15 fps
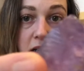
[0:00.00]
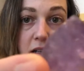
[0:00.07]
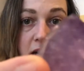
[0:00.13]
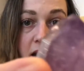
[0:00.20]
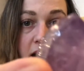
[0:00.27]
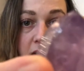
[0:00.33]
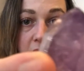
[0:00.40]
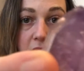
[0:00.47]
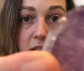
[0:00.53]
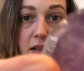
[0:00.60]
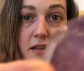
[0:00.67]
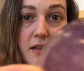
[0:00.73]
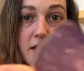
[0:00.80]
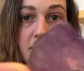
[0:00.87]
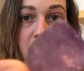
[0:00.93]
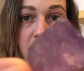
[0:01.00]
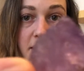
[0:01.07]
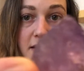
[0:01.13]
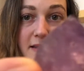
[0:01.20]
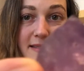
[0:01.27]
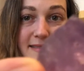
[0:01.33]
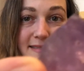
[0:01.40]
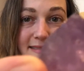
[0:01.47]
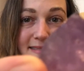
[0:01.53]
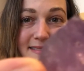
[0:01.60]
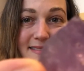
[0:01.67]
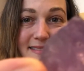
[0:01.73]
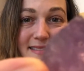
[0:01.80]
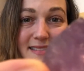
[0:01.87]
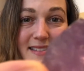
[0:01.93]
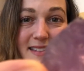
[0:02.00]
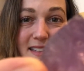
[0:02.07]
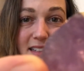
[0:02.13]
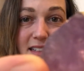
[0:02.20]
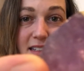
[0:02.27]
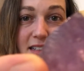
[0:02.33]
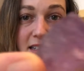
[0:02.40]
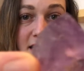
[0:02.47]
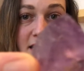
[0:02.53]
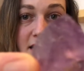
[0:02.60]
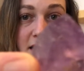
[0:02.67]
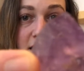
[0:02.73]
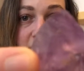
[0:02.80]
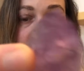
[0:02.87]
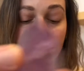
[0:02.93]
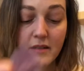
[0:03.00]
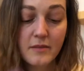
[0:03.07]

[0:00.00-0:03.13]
No one is speaking in this clip.